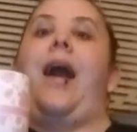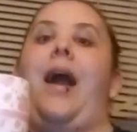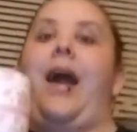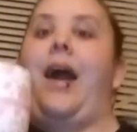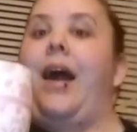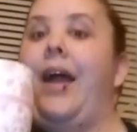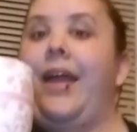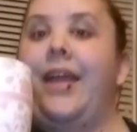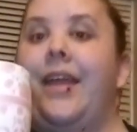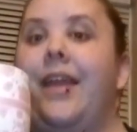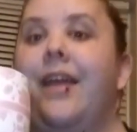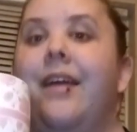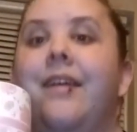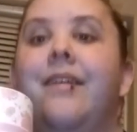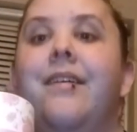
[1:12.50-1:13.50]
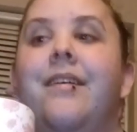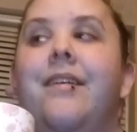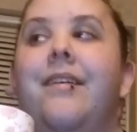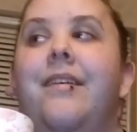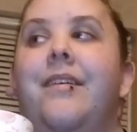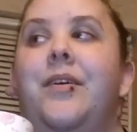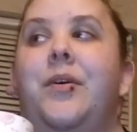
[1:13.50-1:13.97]
I
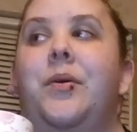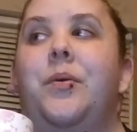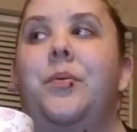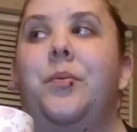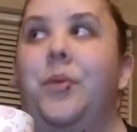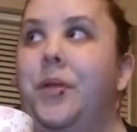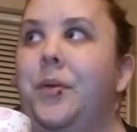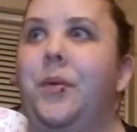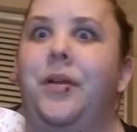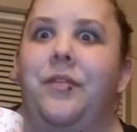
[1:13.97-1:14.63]
really want